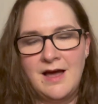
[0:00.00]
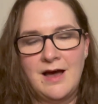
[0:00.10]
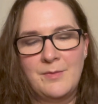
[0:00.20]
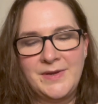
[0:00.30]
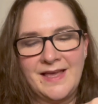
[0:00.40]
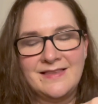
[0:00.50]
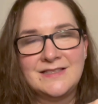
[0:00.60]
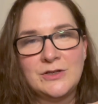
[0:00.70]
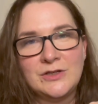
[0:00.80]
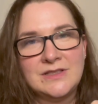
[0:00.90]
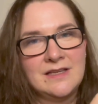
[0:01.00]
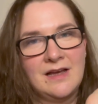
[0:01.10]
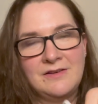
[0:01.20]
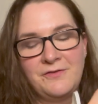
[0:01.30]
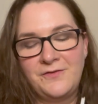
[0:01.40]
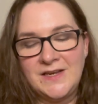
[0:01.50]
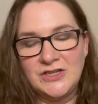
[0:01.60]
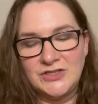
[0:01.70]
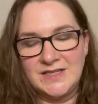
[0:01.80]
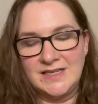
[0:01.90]
but yeah, this looks, I
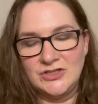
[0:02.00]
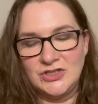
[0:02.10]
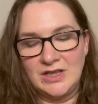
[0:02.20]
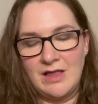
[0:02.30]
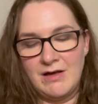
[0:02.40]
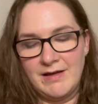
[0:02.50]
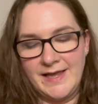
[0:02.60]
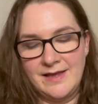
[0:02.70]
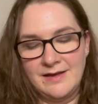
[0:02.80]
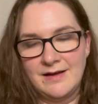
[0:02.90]
finished it in July